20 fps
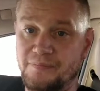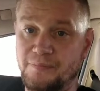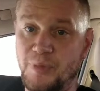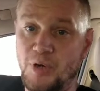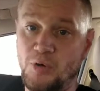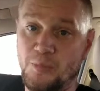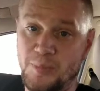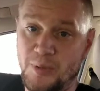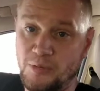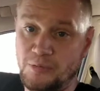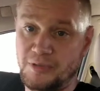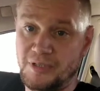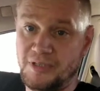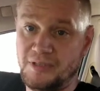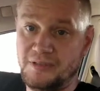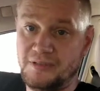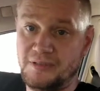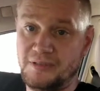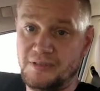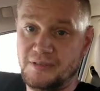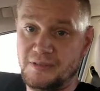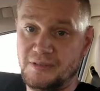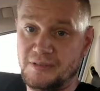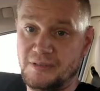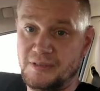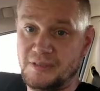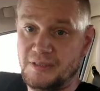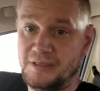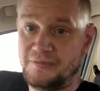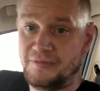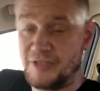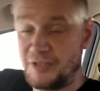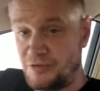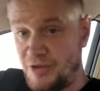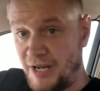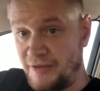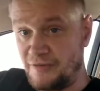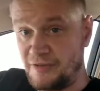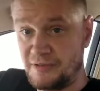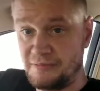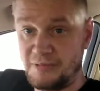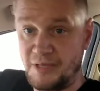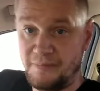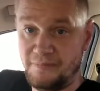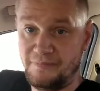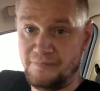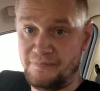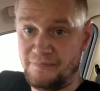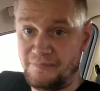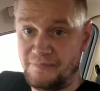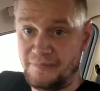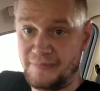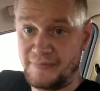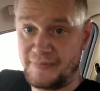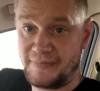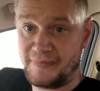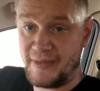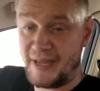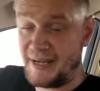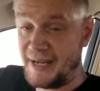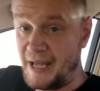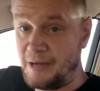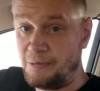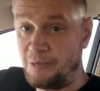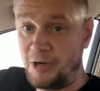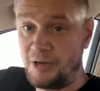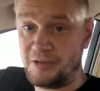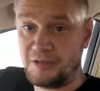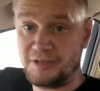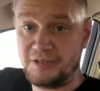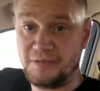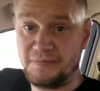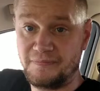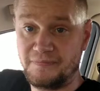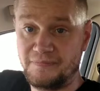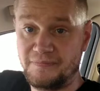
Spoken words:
bulb holder for the driver's one, and that worked.